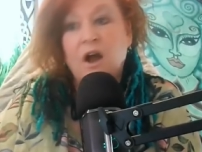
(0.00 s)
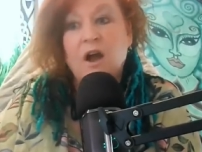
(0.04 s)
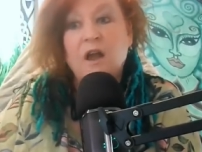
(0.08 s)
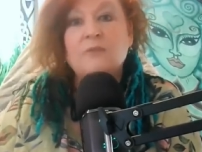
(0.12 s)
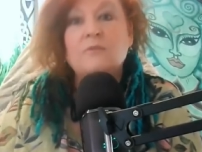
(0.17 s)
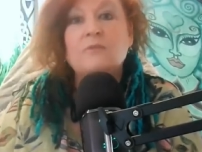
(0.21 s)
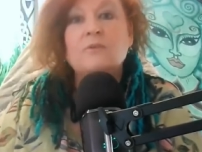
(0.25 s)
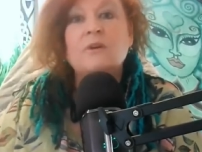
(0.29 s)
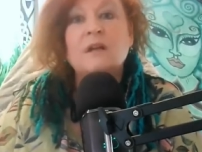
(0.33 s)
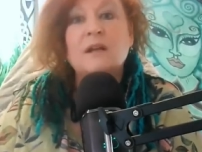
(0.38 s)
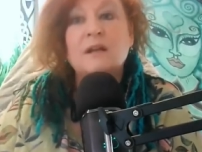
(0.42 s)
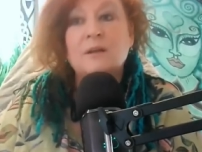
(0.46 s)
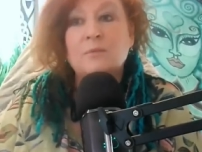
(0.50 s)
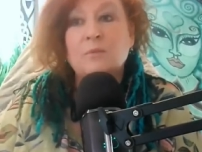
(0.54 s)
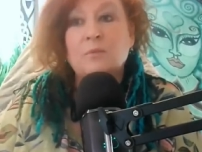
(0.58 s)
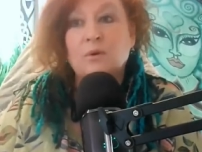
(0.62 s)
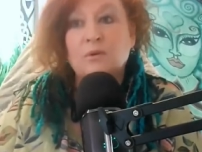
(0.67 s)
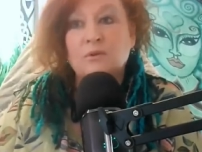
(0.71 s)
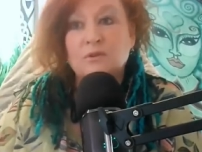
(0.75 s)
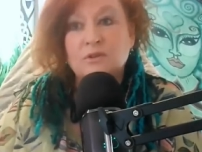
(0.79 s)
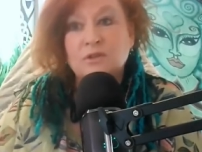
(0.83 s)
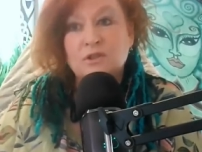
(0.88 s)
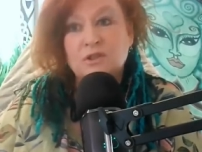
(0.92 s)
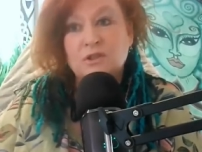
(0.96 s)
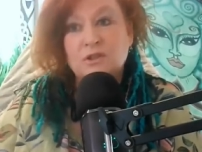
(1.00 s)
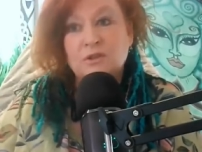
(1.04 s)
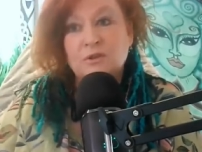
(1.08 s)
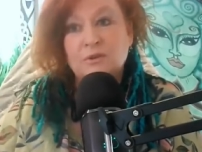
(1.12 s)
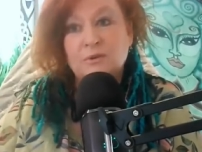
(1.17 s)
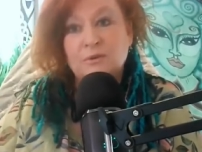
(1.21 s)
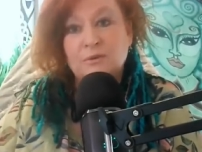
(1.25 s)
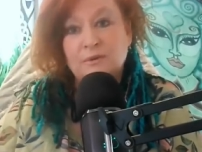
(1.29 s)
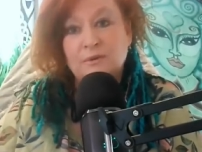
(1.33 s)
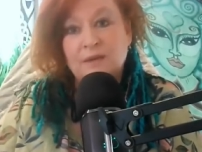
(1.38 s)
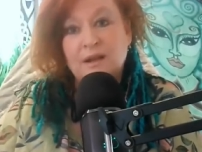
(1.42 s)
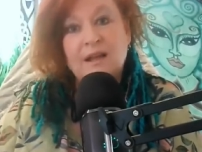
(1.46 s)
I really want
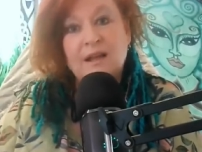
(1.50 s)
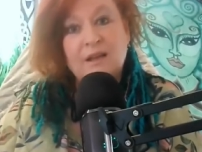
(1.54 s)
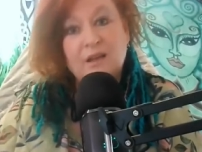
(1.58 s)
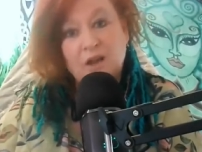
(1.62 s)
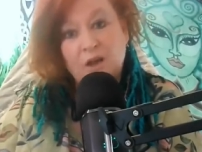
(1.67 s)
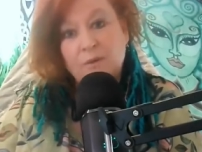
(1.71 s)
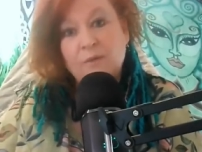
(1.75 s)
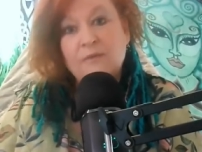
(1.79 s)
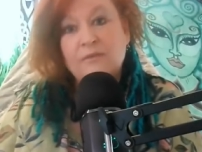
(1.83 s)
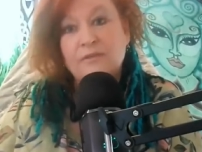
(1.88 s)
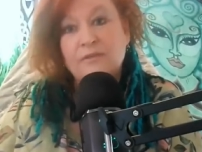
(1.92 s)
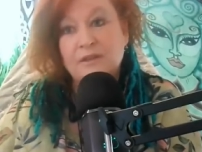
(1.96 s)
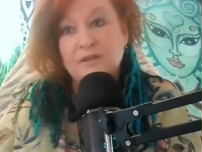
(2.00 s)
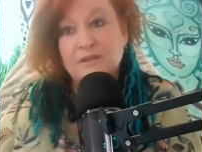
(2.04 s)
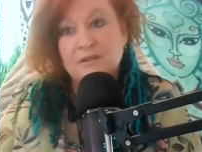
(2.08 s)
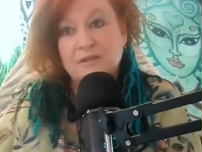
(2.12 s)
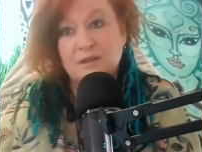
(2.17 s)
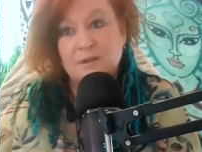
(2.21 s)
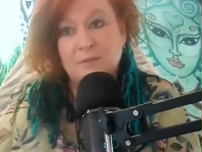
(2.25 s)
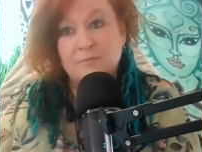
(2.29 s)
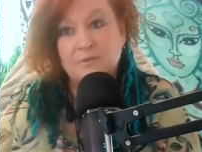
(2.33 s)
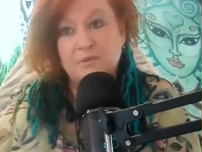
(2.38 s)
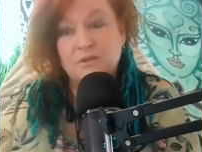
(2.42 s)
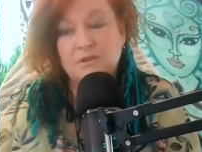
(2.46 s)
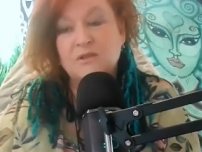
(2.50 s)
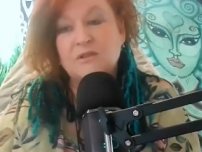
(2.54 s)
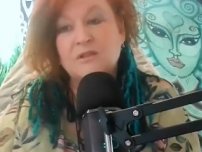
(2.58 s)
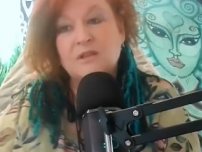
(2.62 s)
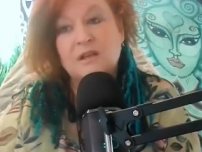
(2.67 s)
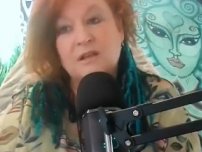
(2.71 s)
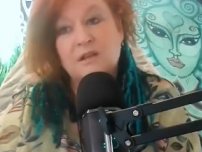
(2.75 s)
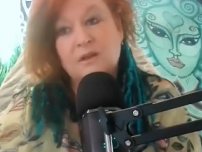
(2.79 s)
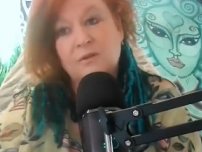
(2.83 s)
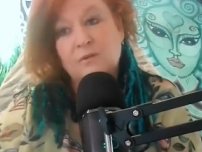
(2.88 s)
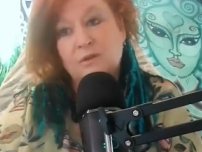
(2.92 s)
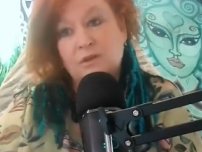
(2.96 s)
to let go of this
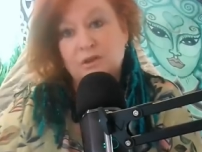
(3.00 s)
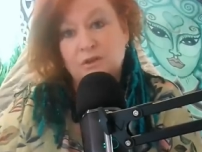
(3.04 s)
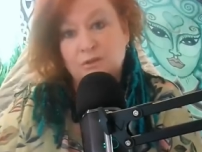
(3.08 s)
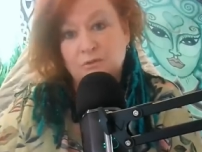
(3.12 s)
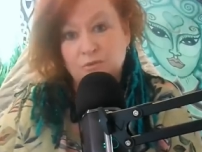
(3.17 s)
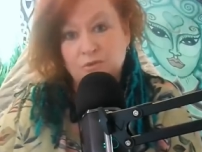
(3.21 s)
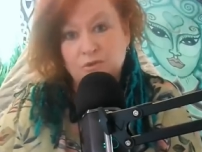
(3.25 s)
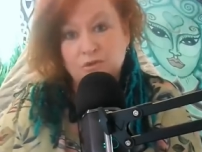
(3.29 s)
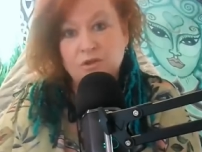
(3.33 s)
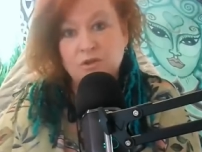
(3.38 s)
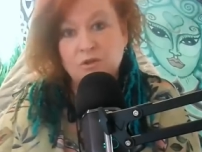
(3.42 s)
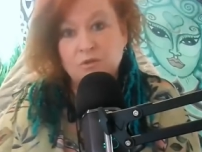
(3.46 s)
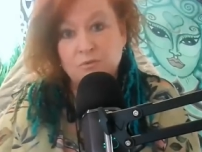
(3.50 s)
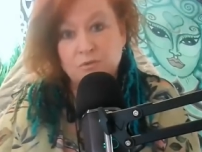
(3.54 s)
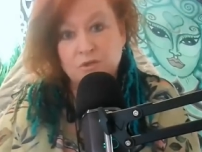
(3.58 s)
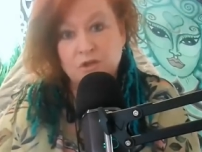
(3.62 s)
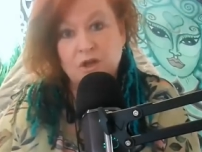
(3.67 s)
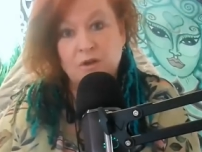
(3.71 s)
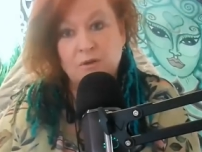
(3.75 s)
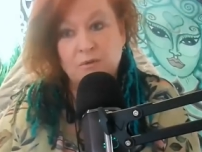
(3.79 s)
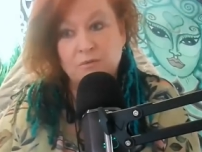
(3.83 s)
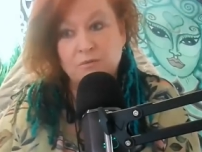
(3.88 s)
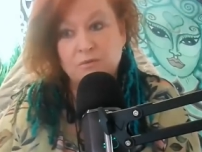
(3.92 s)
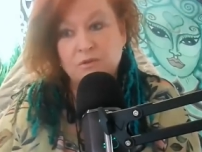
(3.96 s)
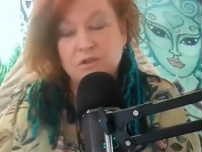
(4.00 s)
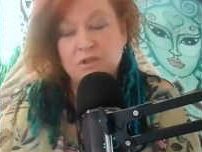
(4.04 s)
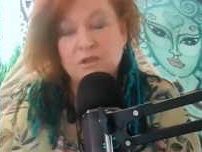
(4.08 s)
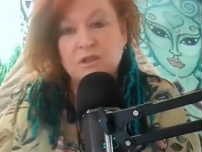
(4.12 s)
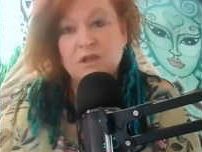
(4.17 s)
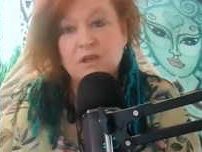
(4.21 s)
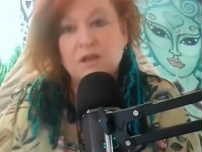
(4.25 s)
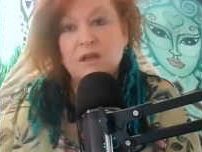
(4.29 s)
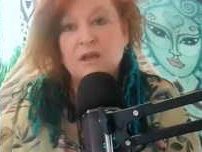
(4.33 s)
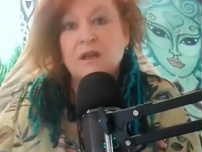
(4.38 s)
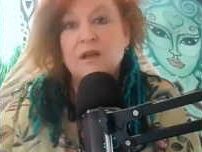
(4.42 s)
substance. I know that you don't.